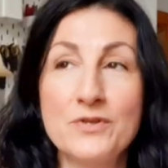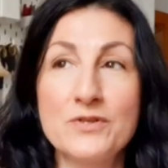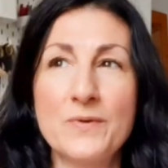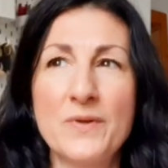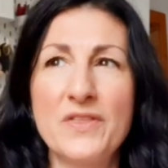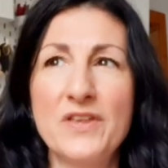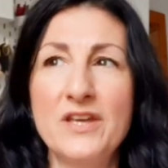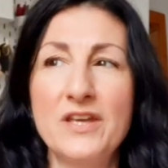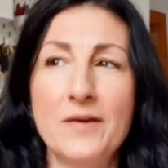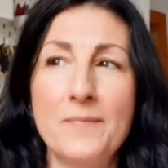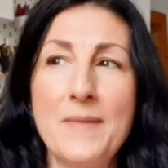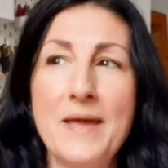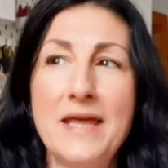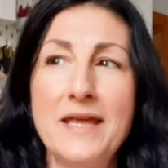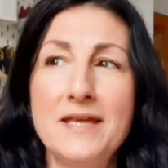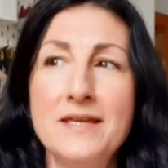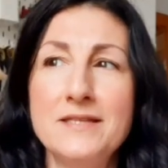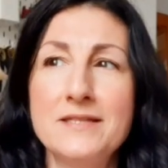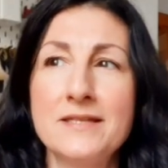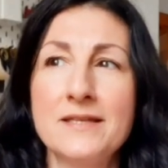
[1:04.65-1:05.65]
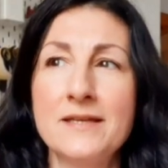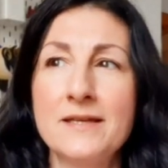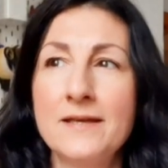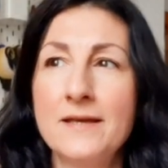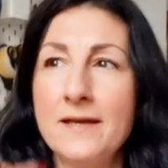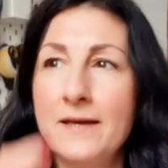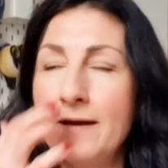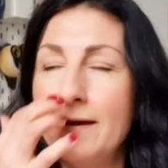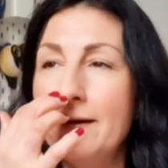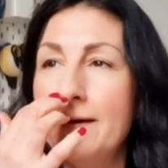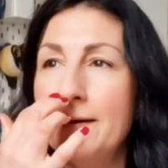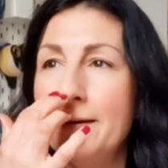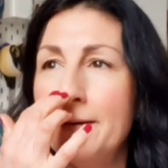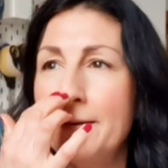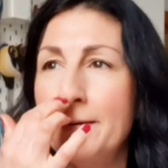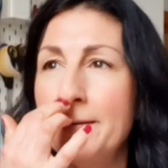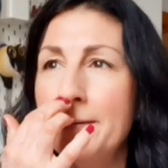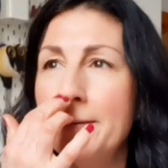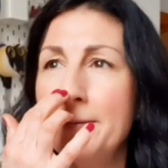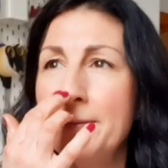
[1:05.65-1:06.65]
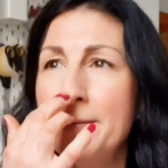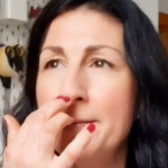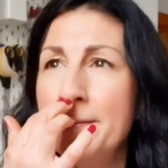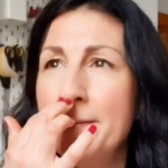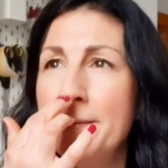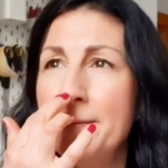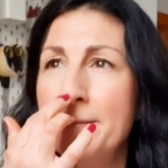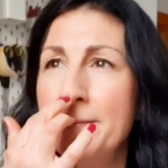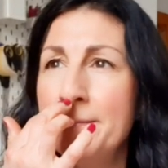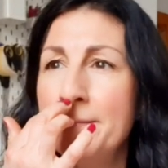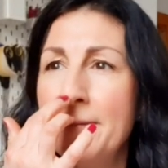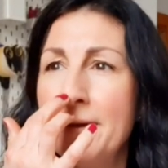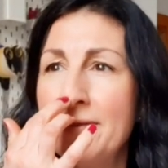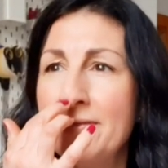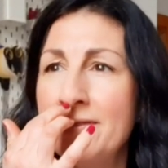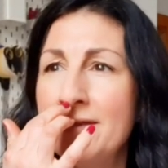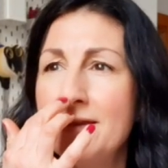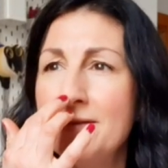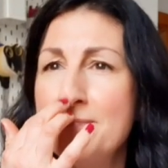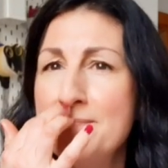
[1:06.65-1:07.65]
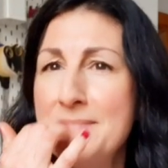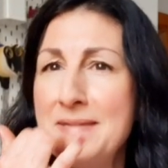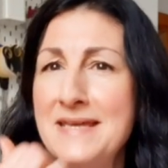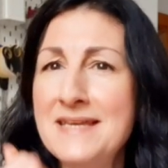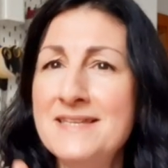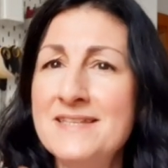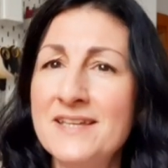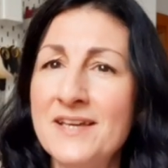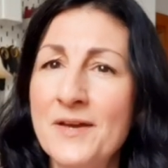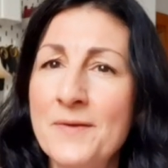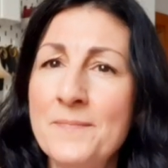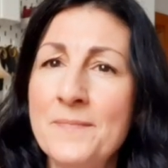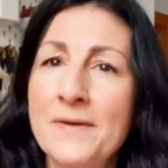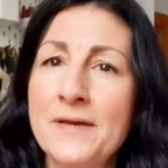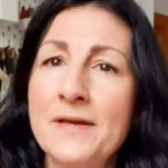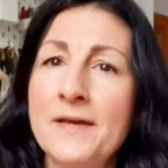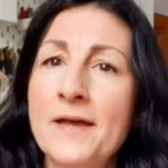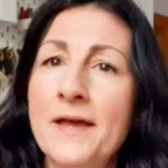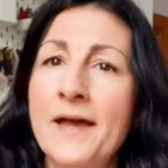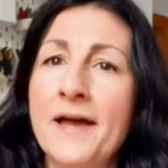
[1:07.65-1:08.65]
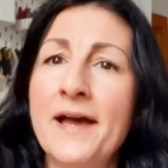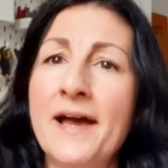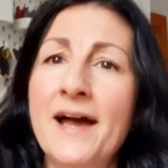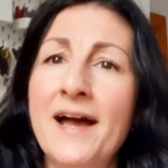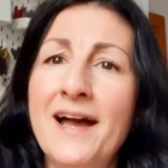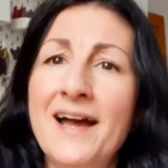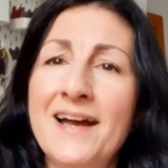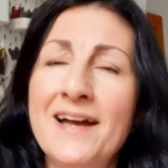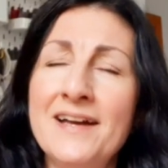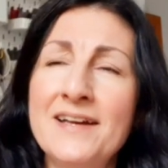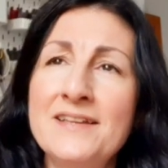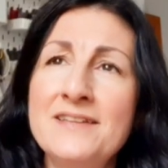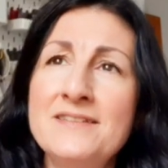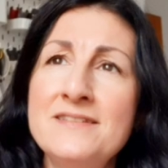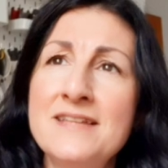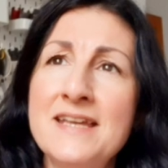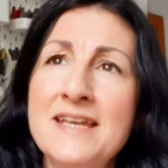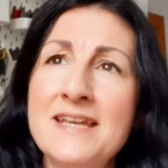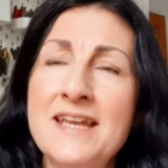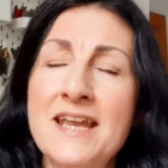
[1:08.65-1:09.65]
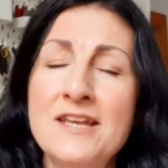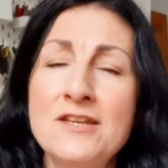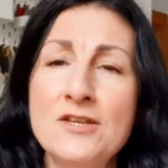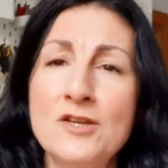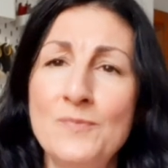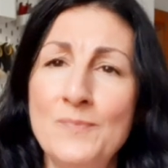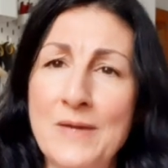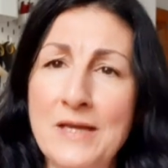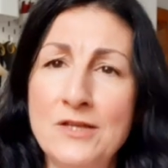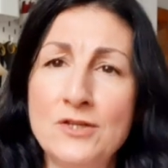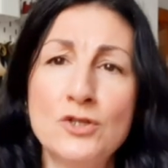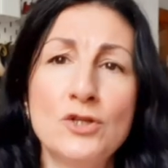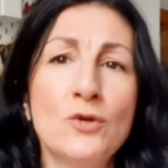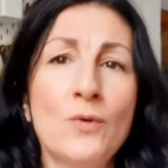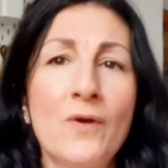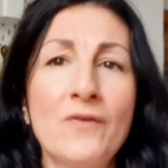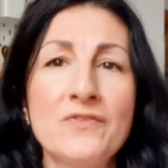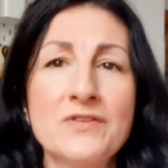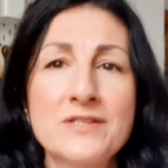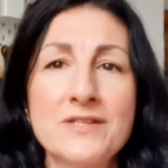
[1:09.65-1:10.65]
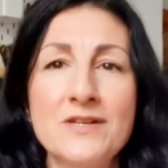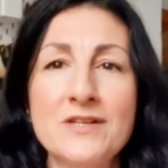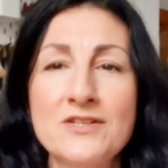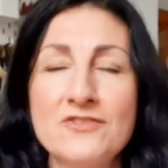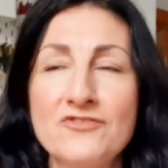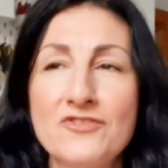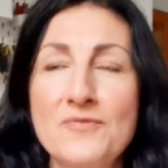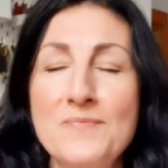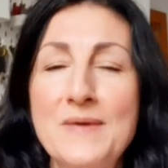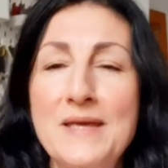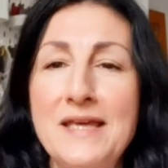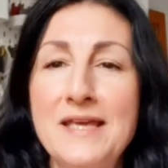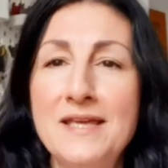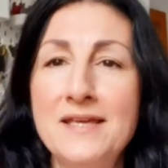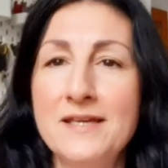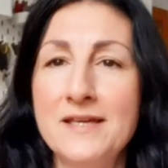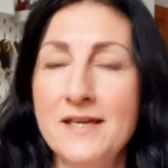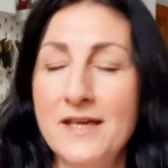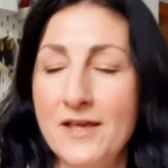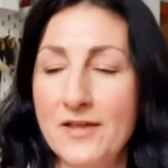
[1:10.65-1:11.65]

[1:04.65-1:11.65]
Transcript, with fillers: So I think I made um, I think a medium and it ended up being too oversized for me.